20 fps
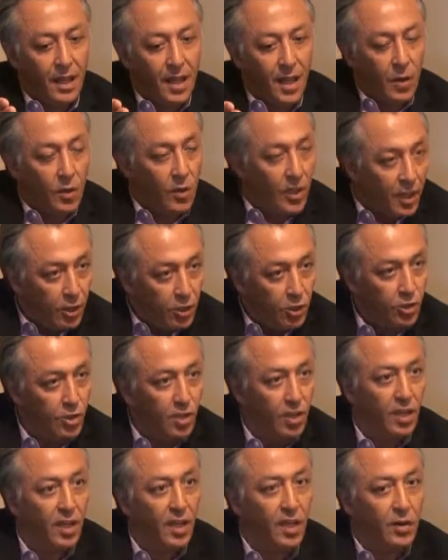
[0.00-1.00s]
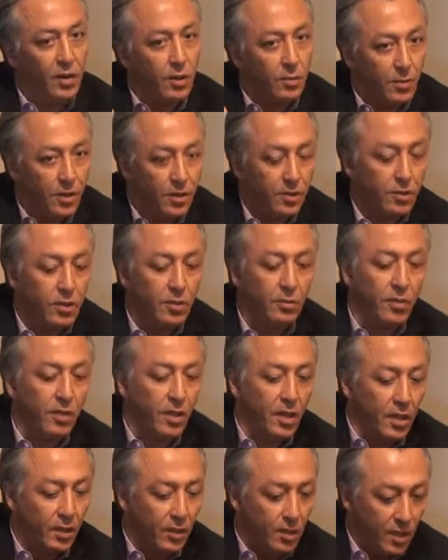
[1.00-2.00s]
Our history, our
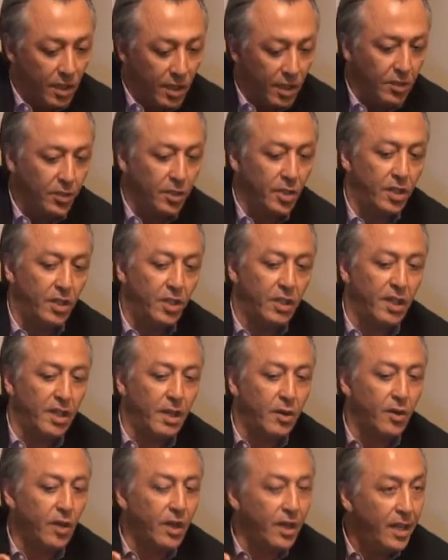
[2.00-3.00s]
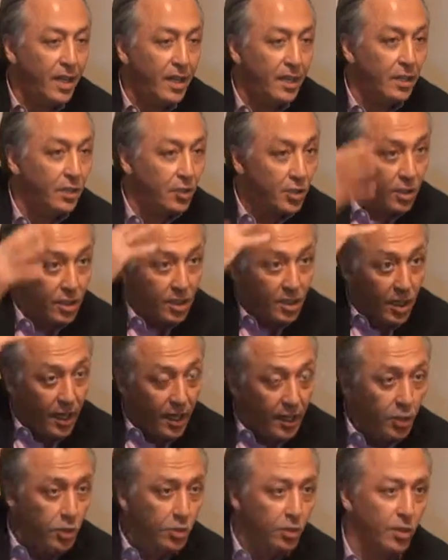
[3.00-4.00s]
principle, our religion, our leaders,
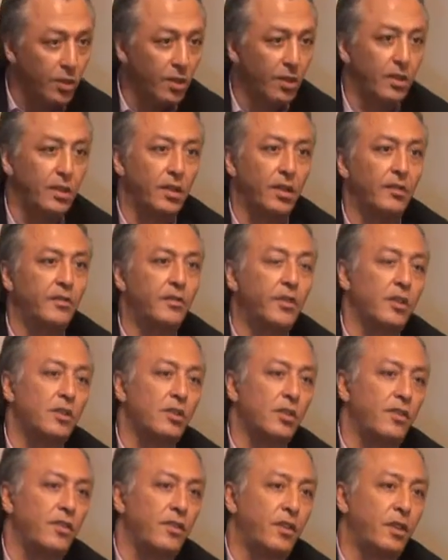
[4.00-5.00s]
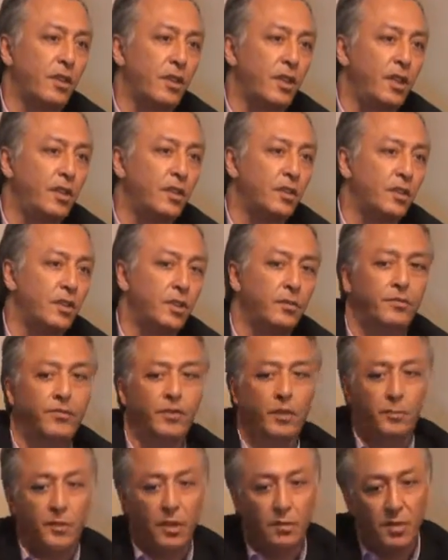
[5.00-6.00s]
intellectual and philosophical leadership,
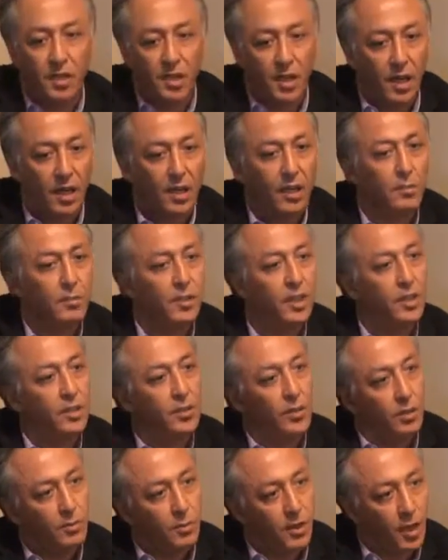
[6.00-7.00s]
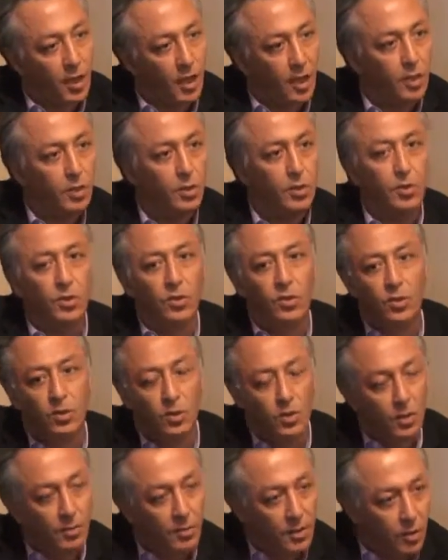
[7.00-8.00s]
from Ibn Arabi to Ibn Khaldun
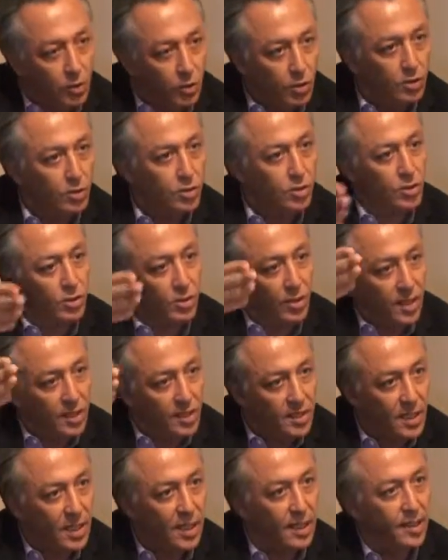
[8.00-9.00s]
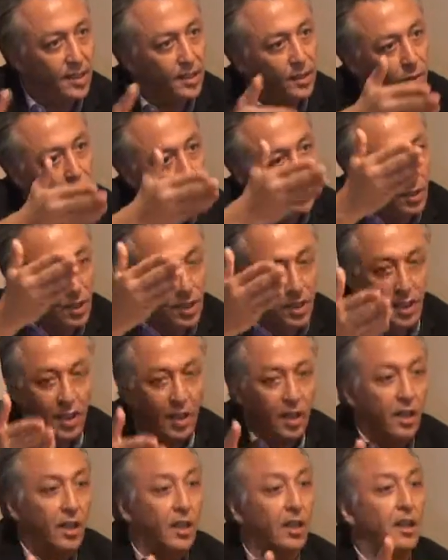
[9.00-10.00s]
to Ibn Rushd to Ghazali to
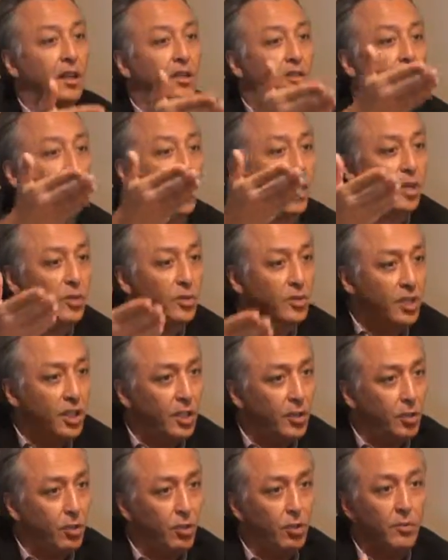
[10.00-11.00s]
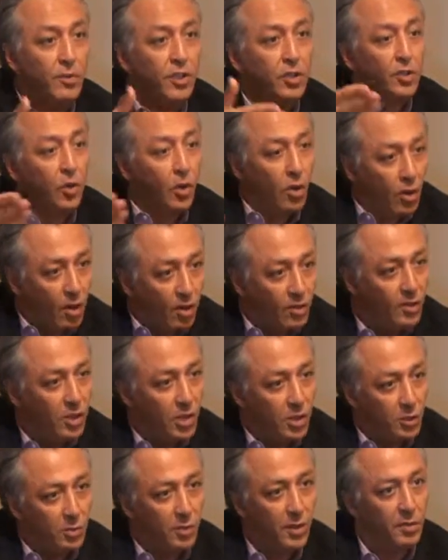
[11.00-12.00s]
Jalaluddin Rumi, to all of
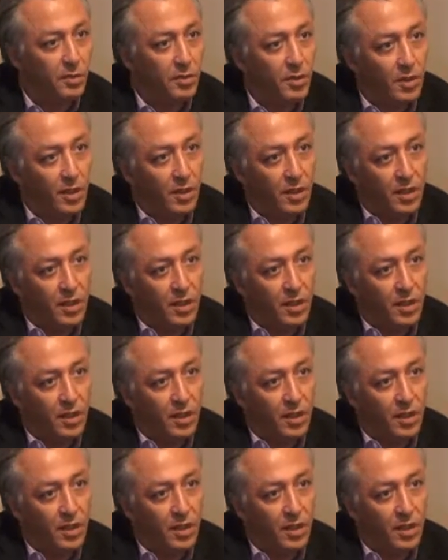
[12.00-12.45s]
these people,